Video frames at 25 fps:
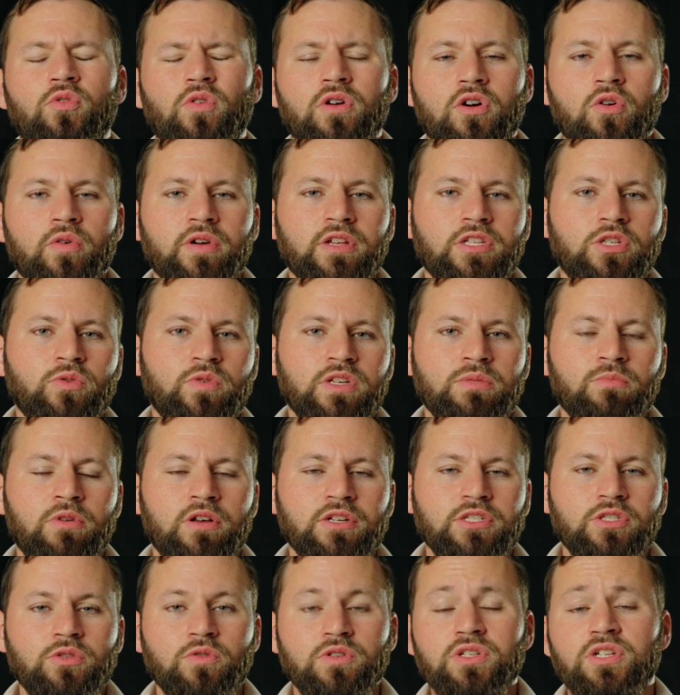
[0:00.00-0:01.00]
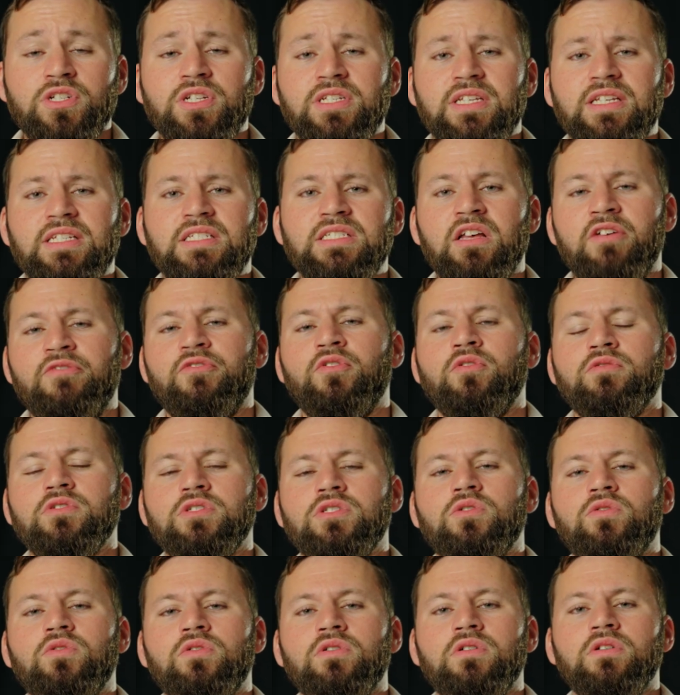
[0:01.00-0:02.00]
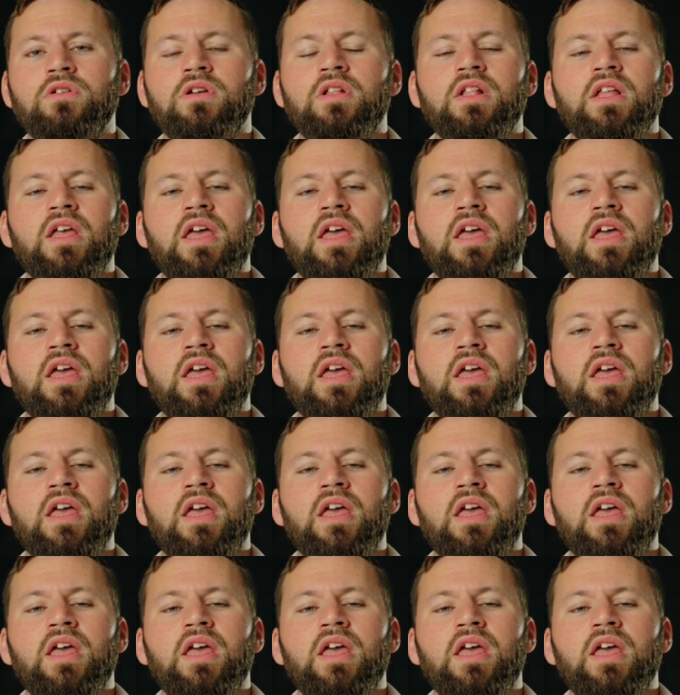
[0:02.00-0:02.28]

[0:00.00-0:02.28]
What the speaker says: are going to a small store such as a cell phone store